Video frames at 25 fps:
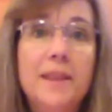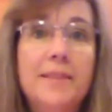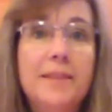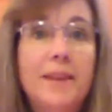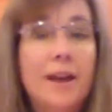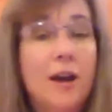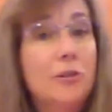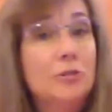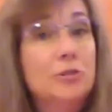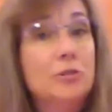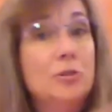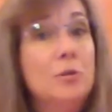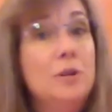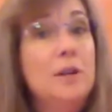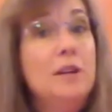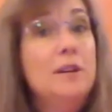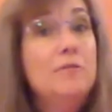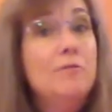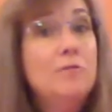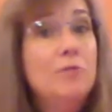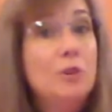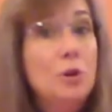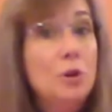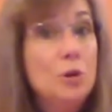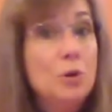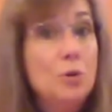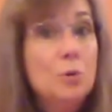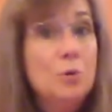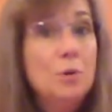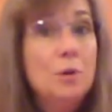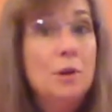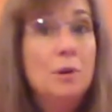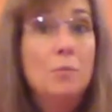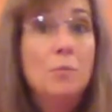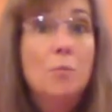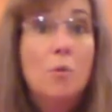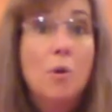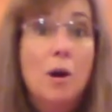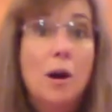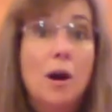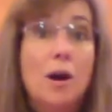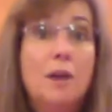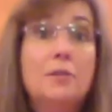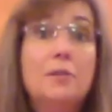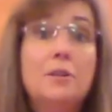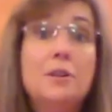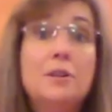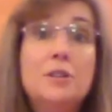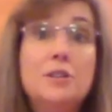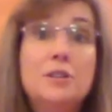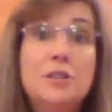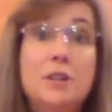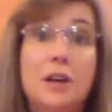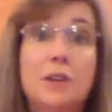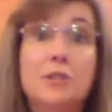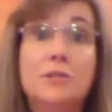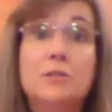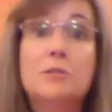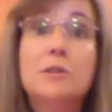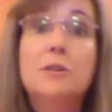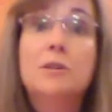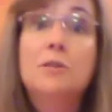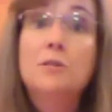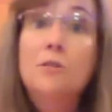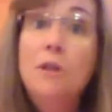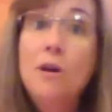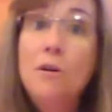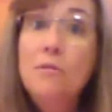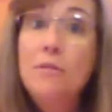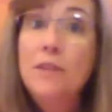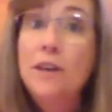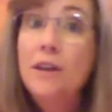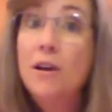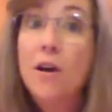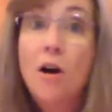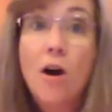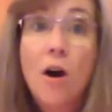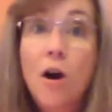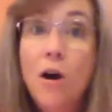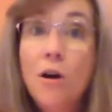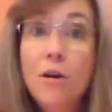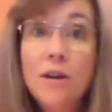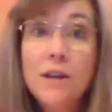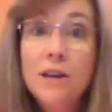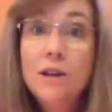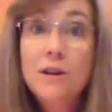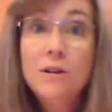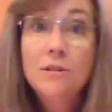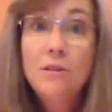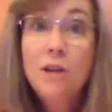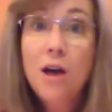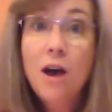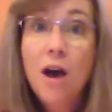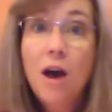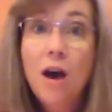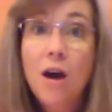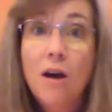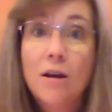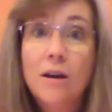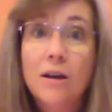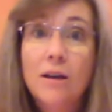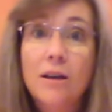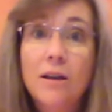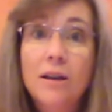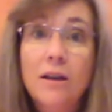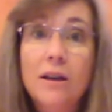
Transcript: They also need food and water and shelter and clothing all year long.